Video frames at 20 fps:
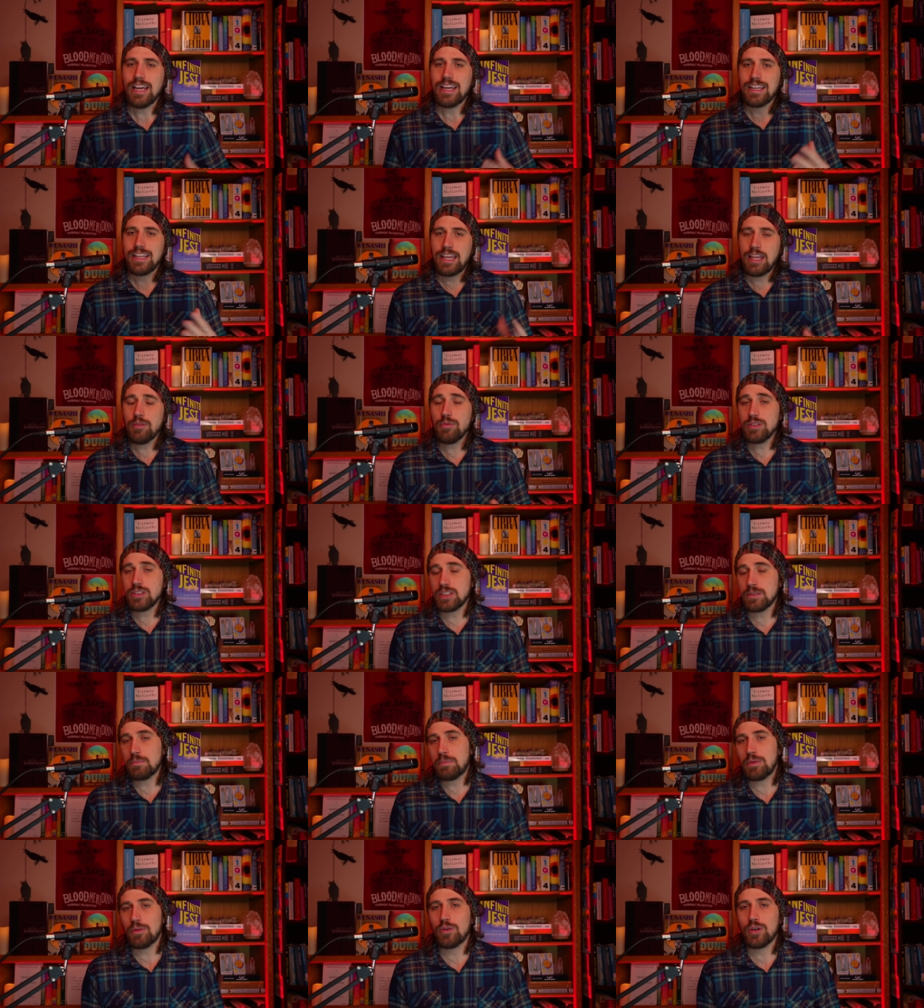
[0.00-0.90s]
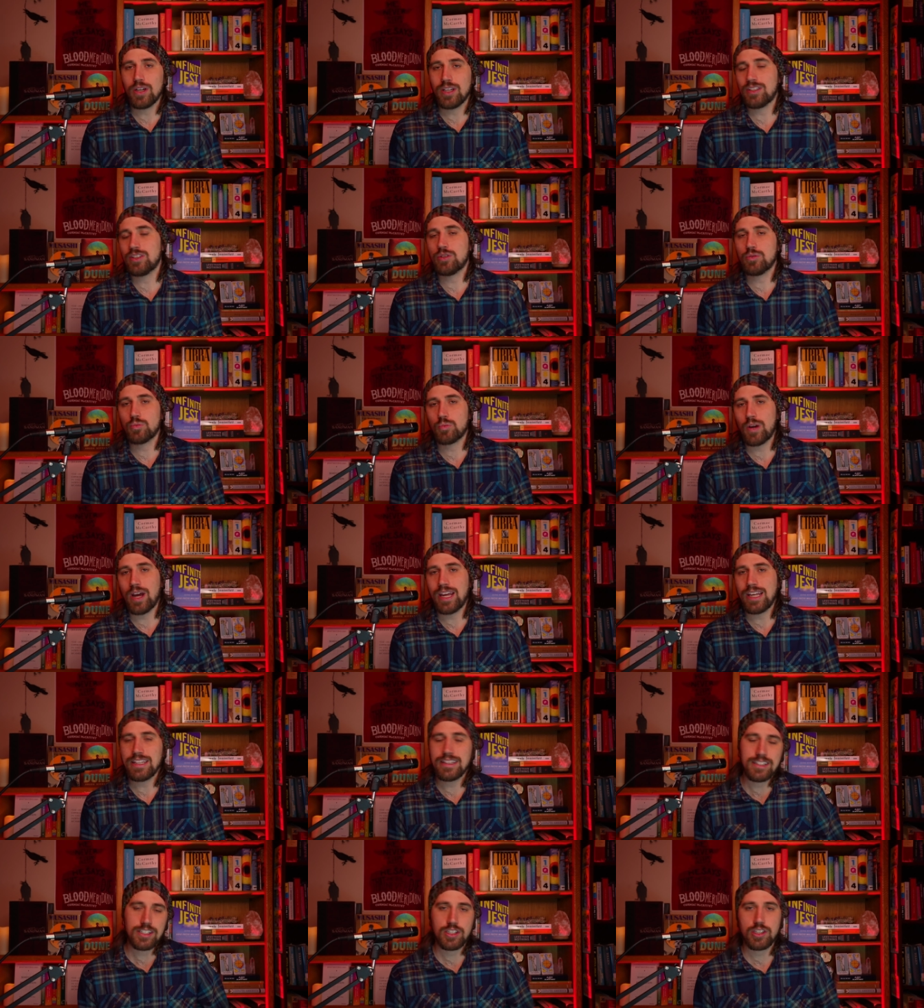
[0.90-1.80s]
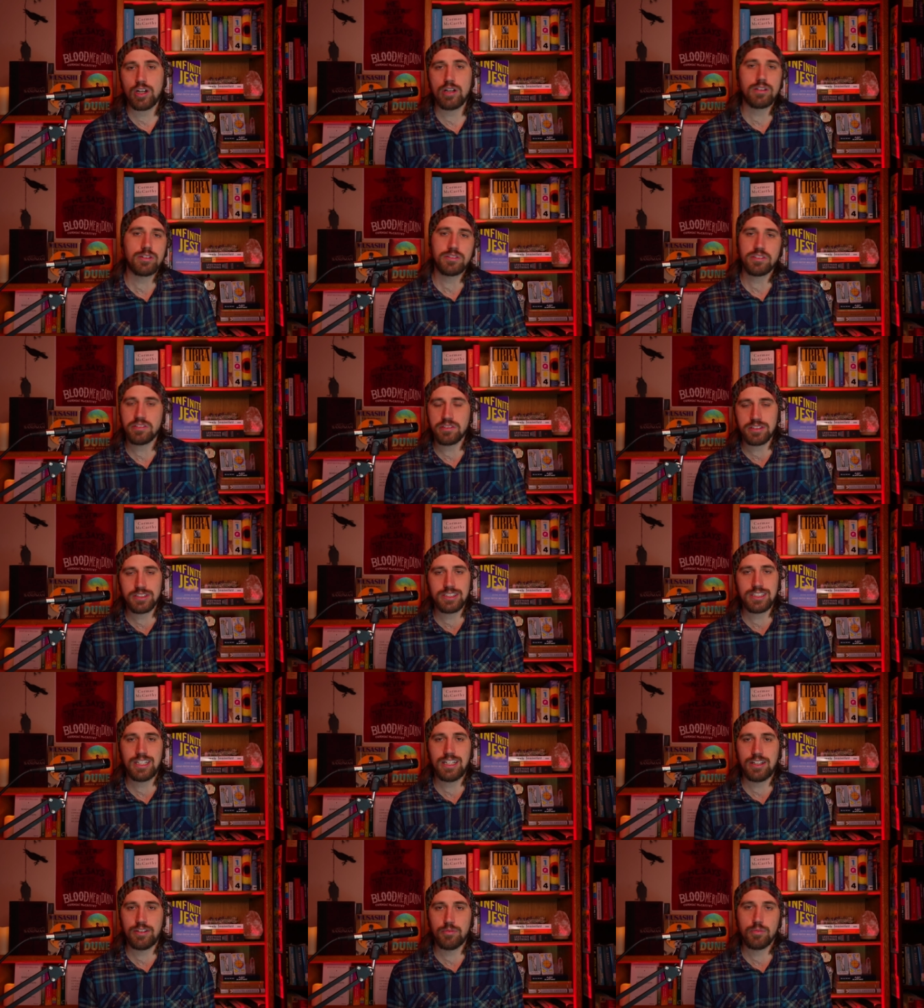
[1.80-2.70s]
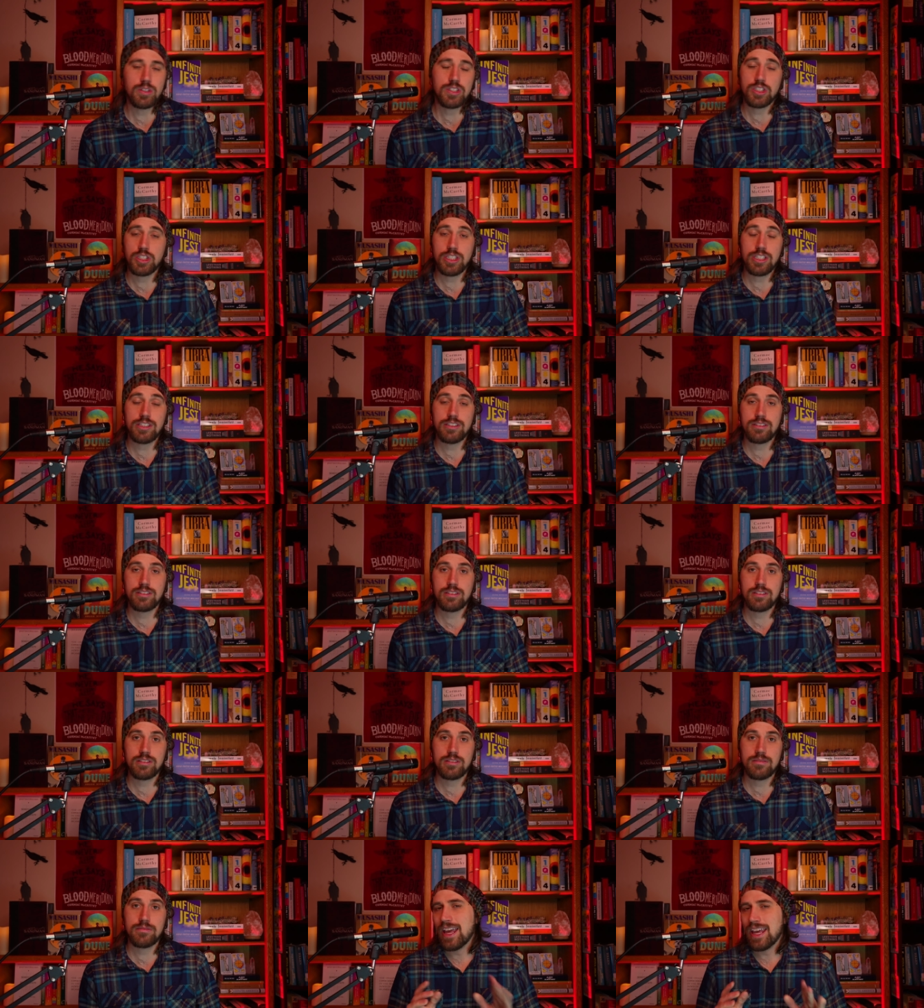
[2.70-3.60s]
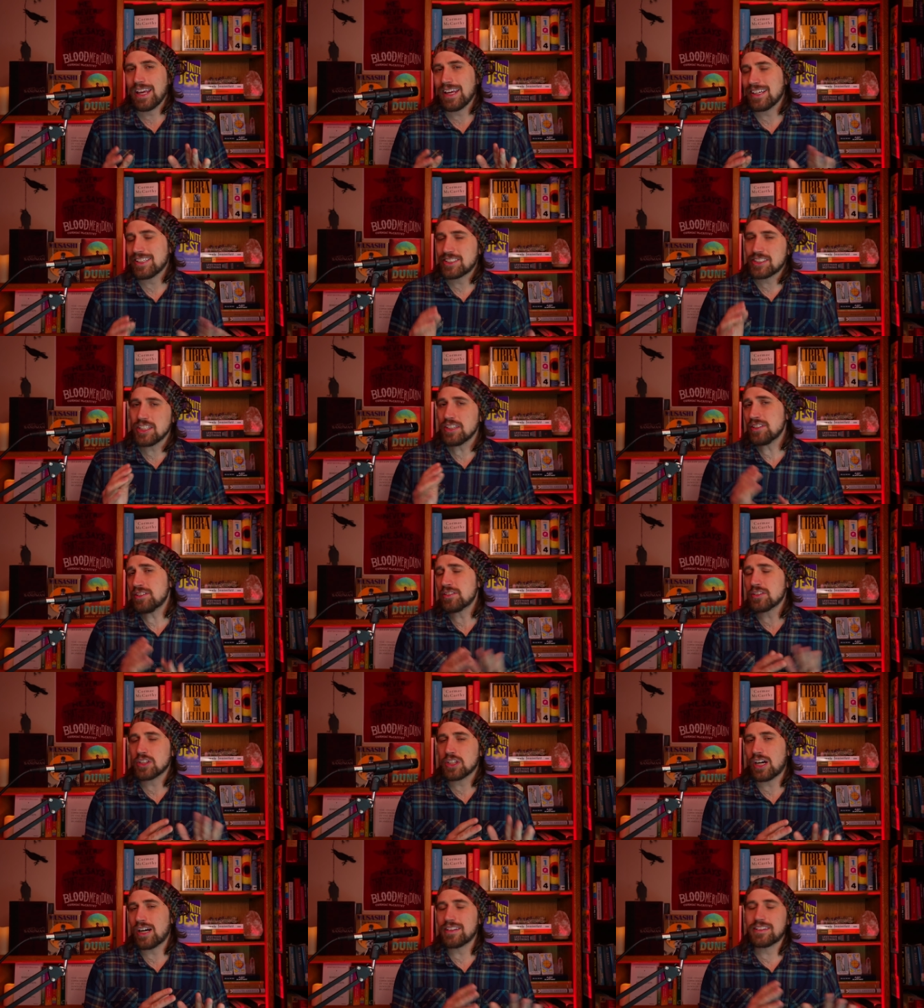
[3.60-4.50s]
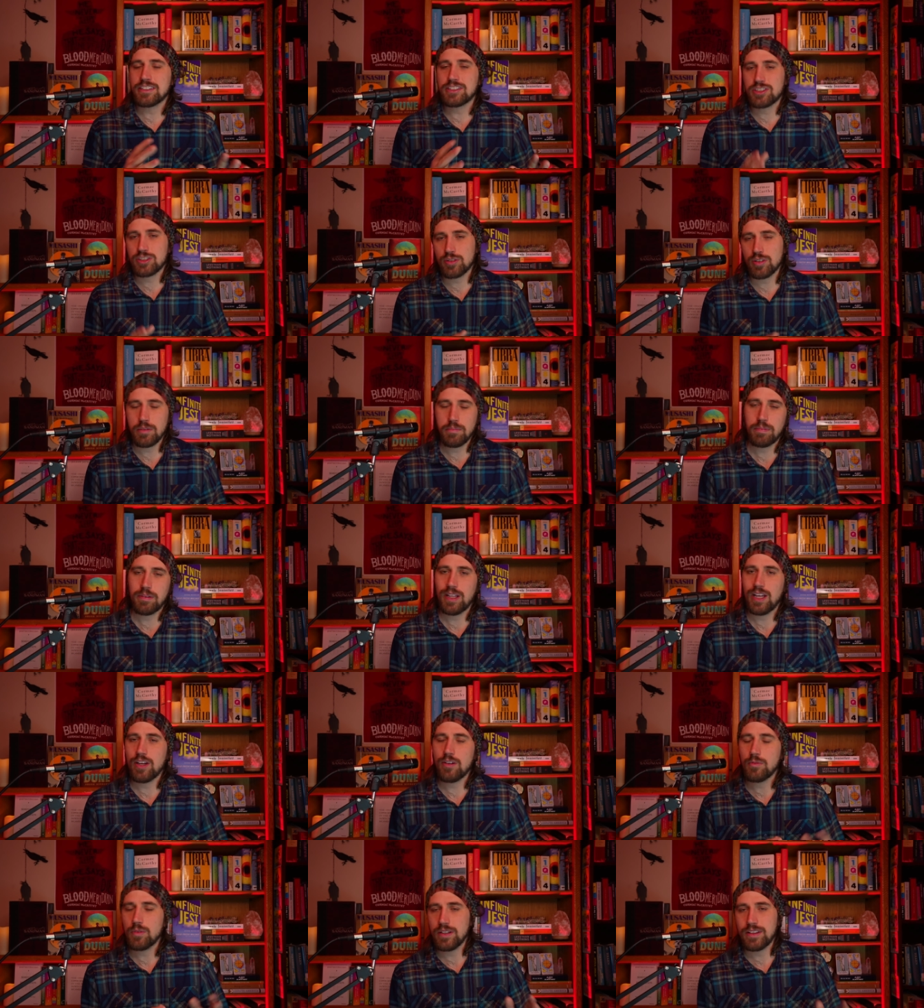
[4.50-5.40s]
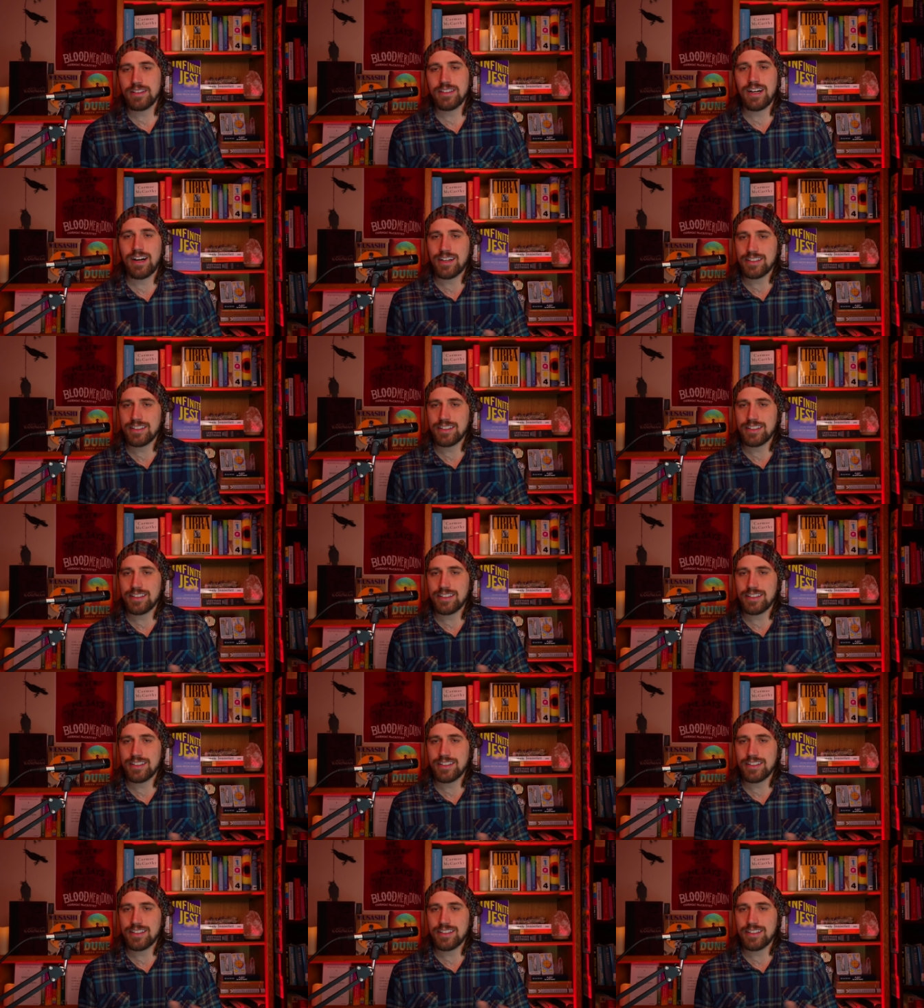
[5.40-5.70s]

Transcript: he was employed to write The Gardener's Son, which is a Southern Gothic screenplay with